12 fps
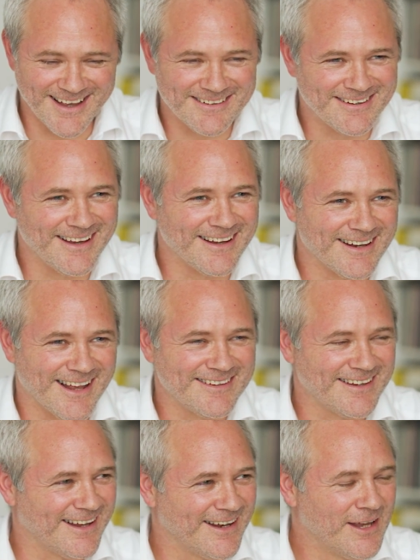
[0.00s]
That's it.
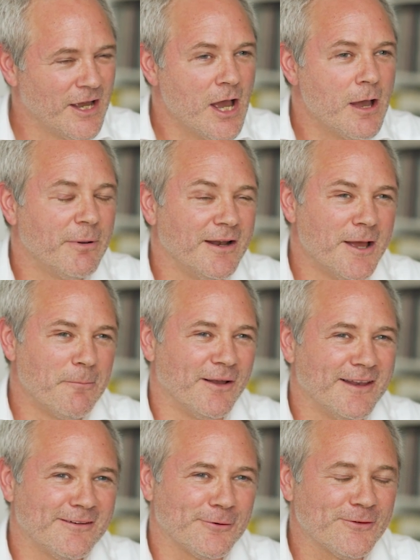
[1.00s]

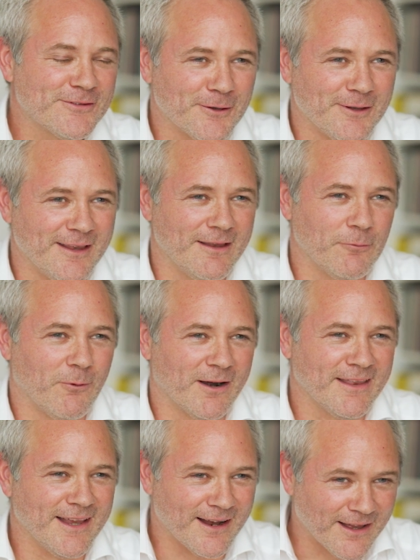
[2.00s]
But there's also one
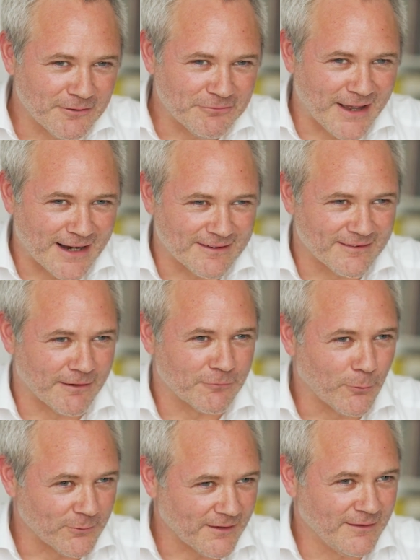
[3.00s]
of the other factors there, of
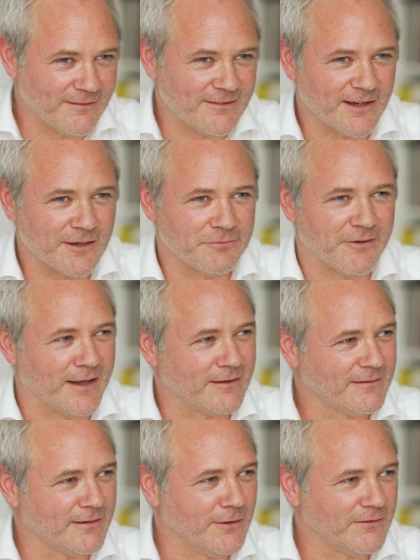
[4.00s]
course, is
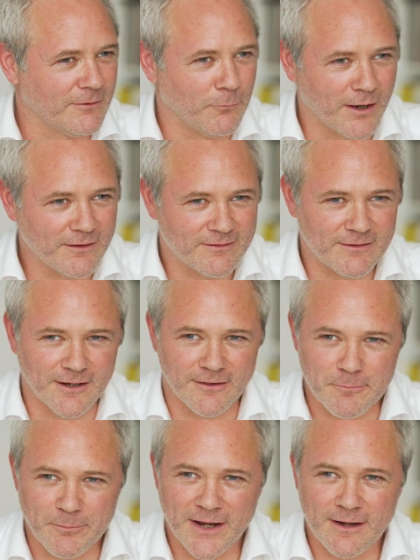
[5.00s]
sycophancy. See, once
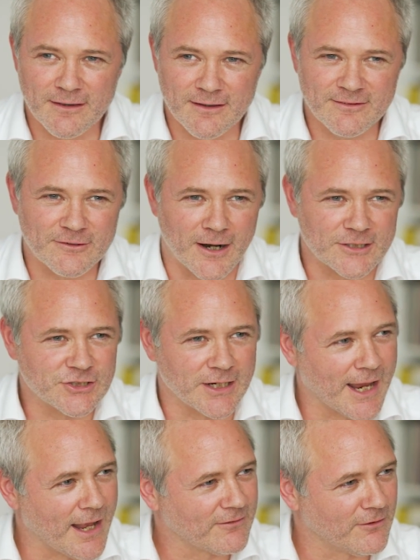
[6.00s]
the bigger the structure
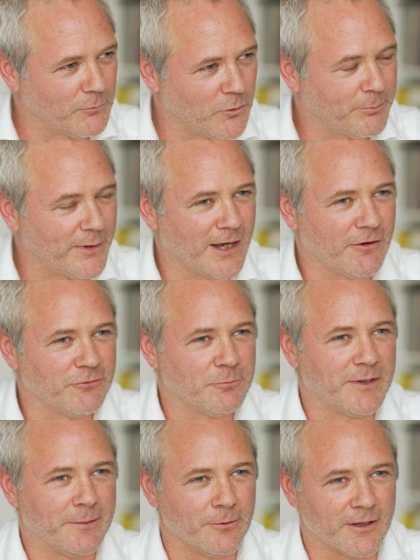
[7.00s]
gets and the more powerful
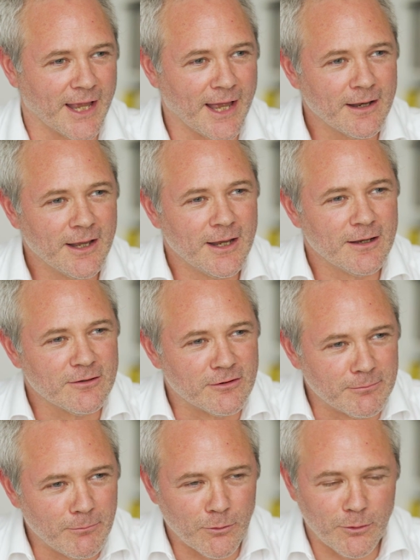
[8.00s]
people get,
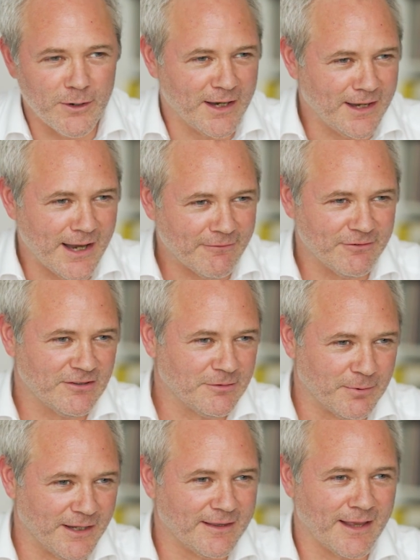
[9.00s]
the more
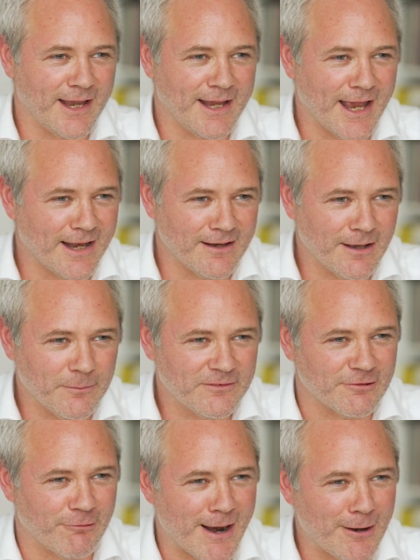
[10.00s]
inevitably they end up
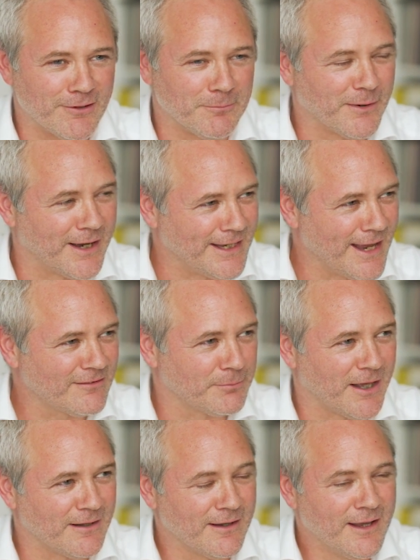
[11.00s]
surrounded by yes
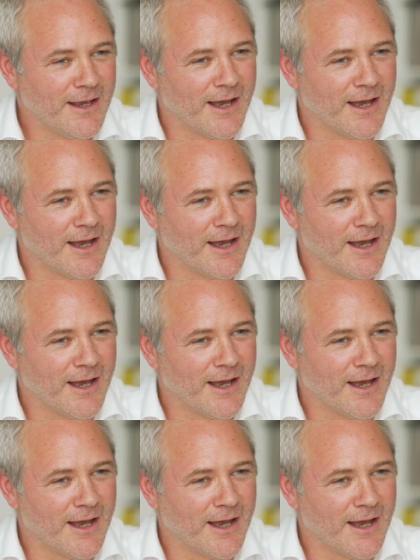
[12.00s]
men,